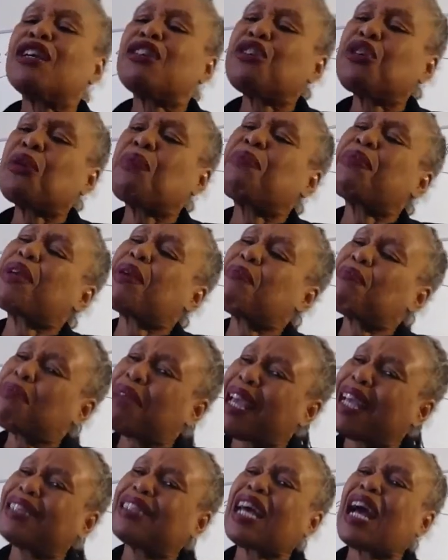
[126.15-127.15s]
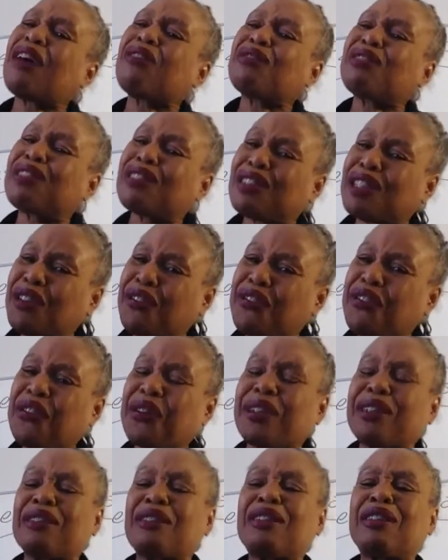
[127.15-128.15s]
you'd be amazed how
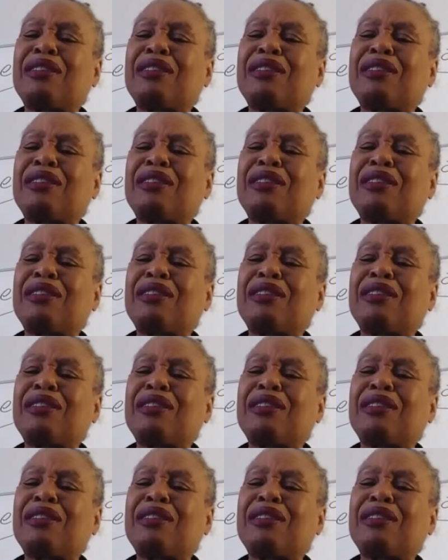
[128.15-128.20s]
different